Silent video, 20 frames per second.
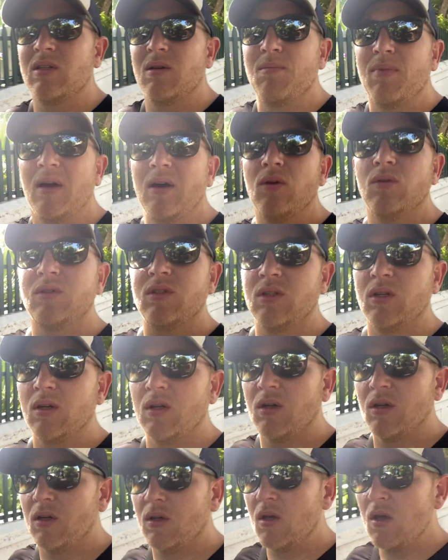about
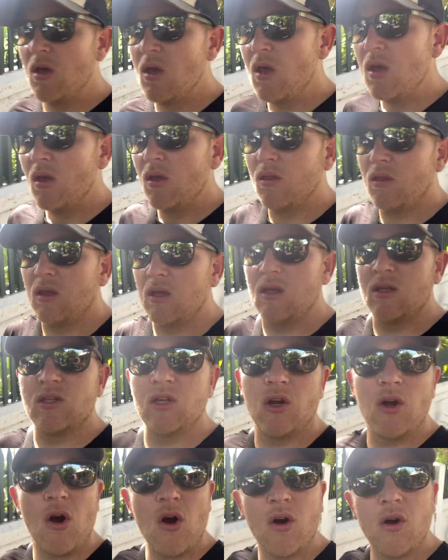the
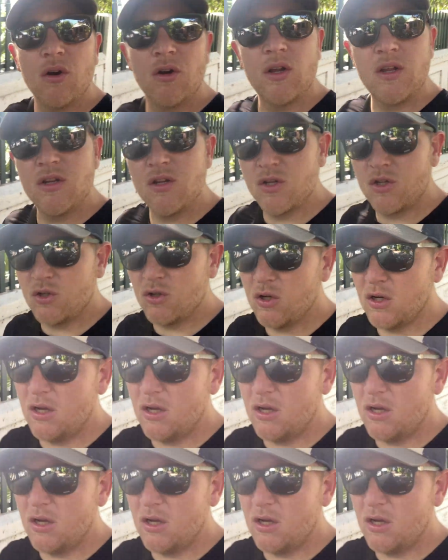cigar industry